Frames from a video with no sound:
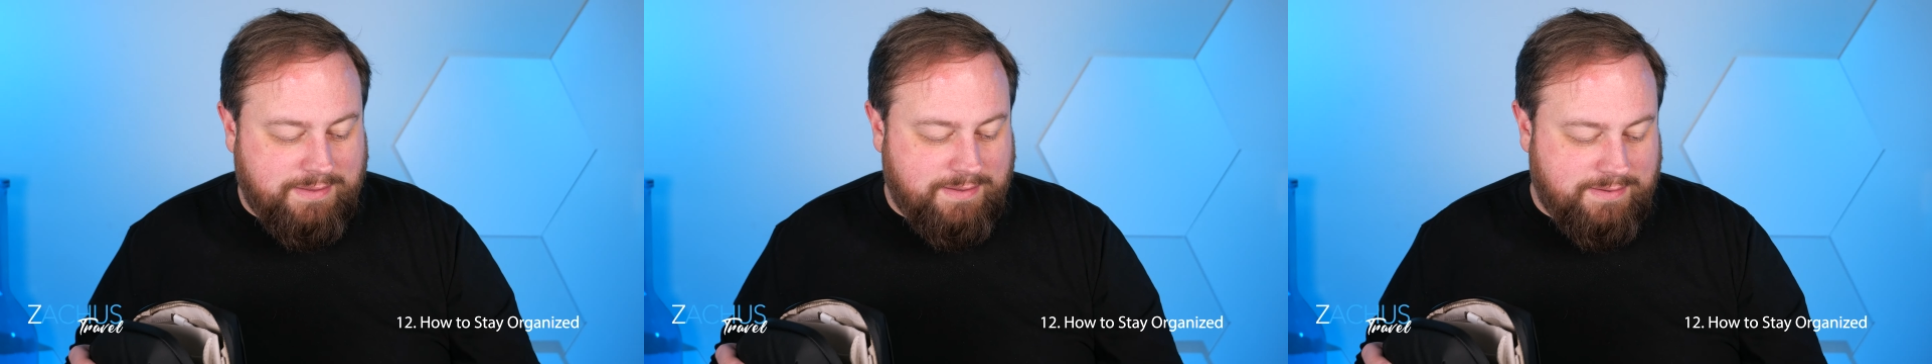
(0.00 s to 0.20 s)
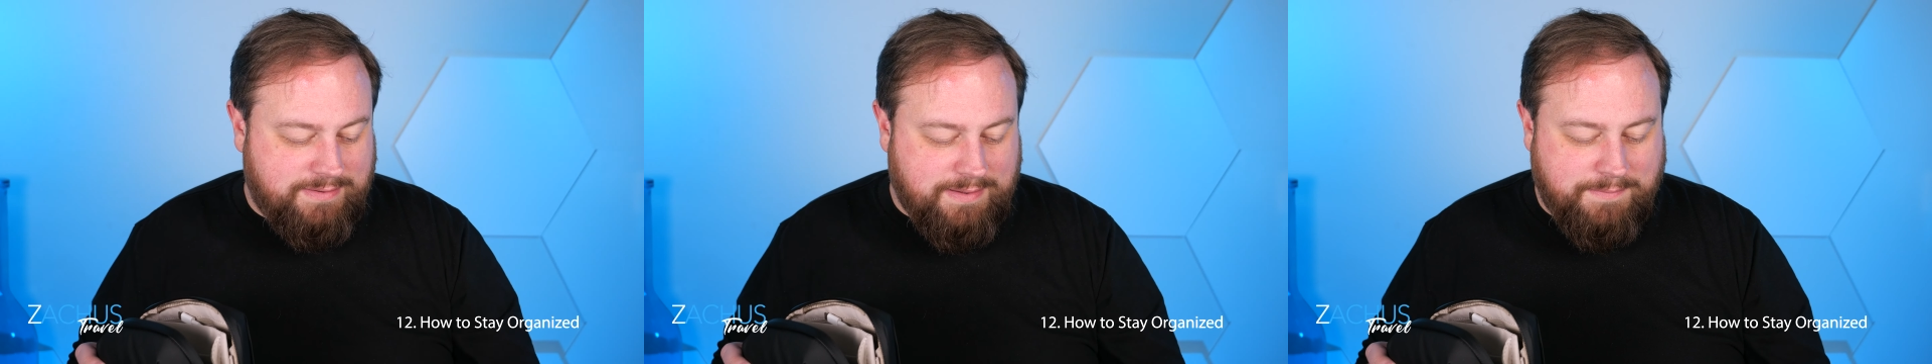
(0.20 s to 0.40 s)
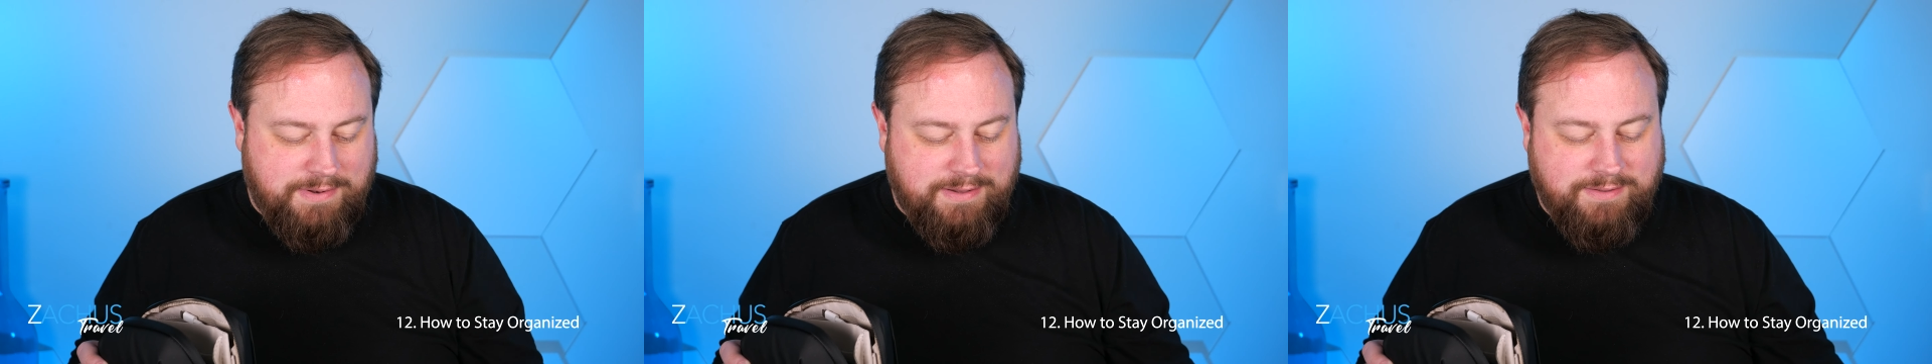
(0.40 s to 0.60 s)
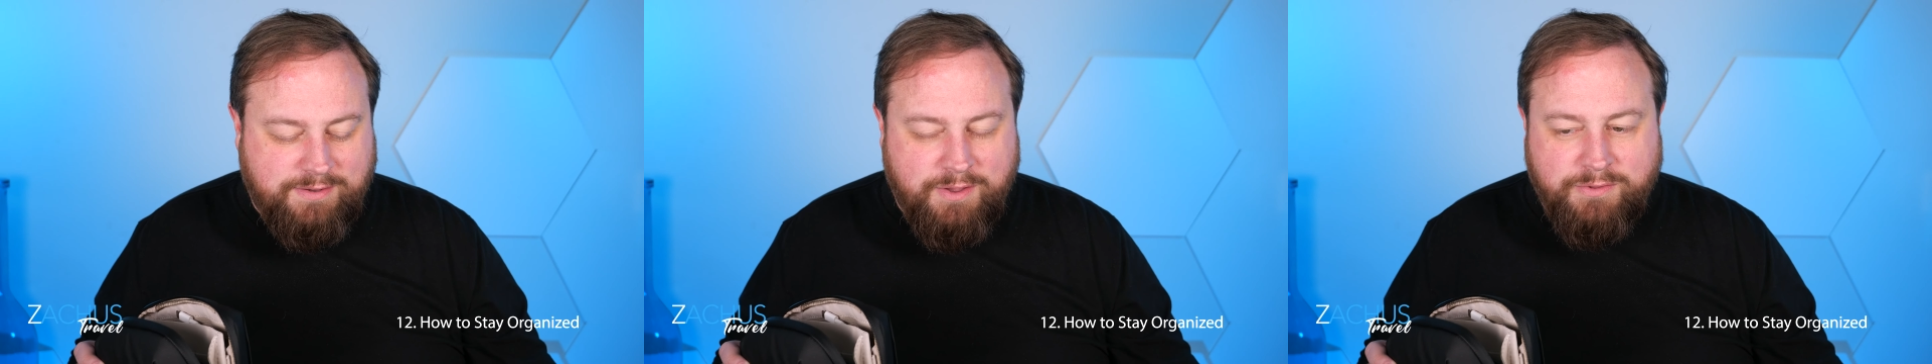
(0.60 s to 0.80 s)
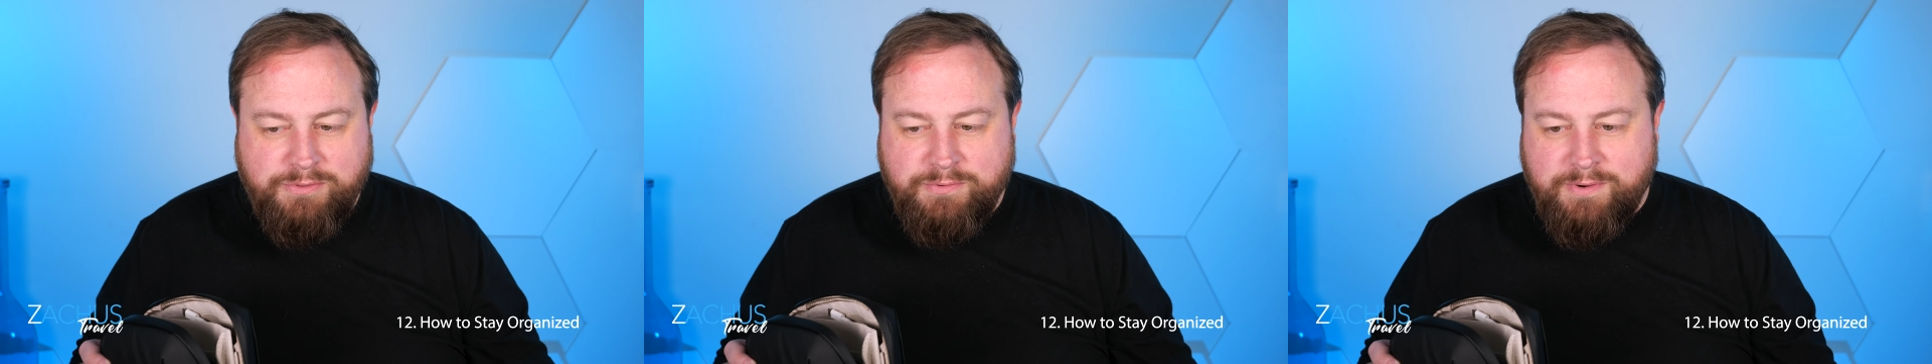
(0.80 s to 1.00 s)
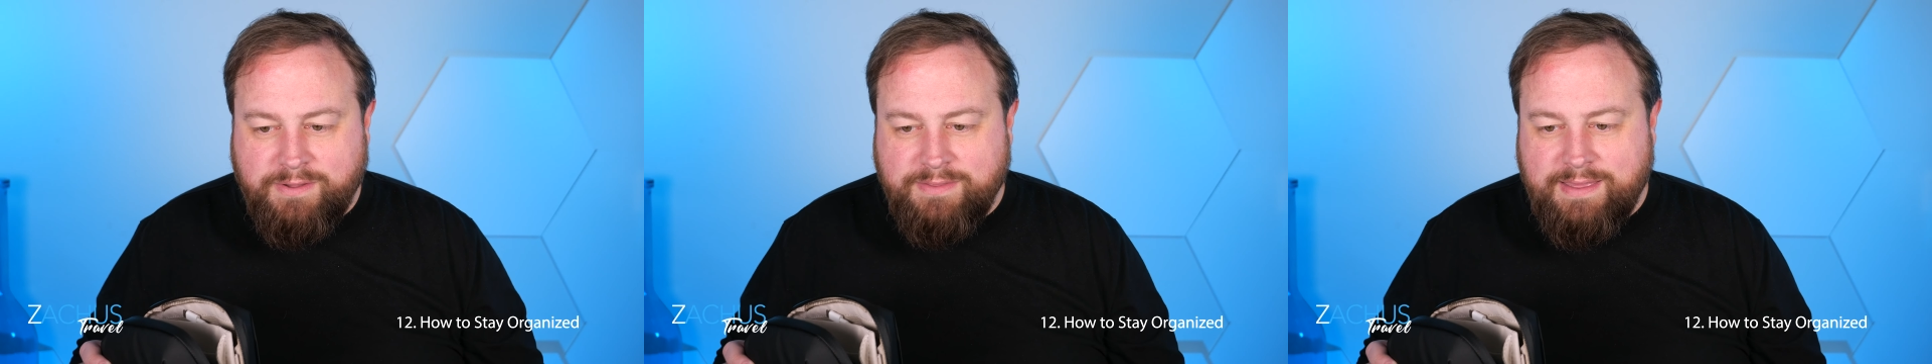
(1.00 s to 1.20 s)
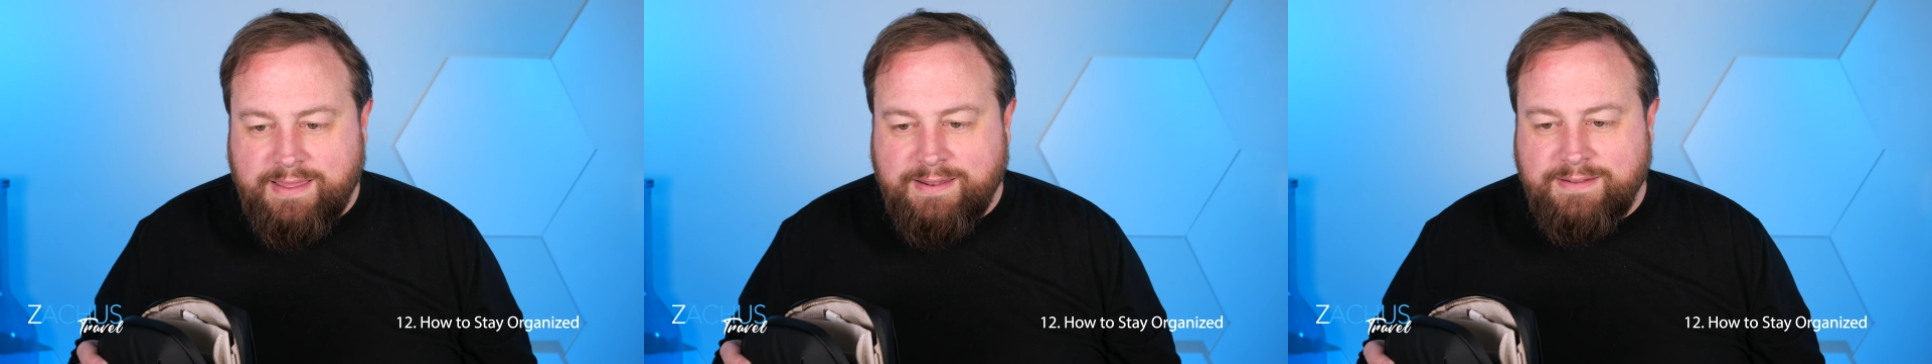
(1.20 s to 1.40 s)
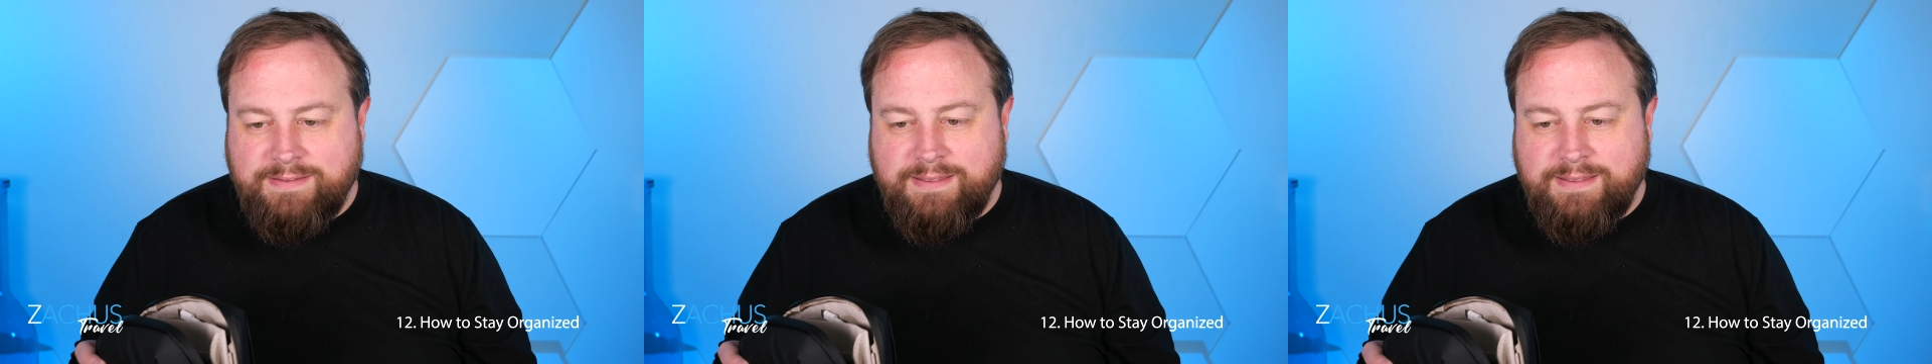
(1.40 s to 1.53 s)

us. I'm going to go through all that in a